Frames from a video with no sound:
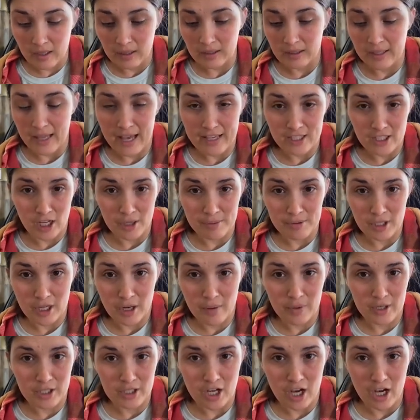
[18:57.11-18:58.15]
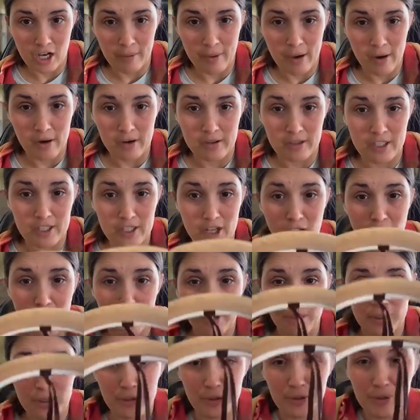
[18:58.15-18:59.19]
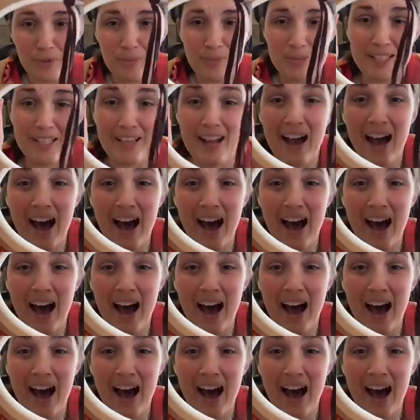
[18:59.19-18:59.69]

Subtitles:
Last option I want to talk about are these auburn hoops.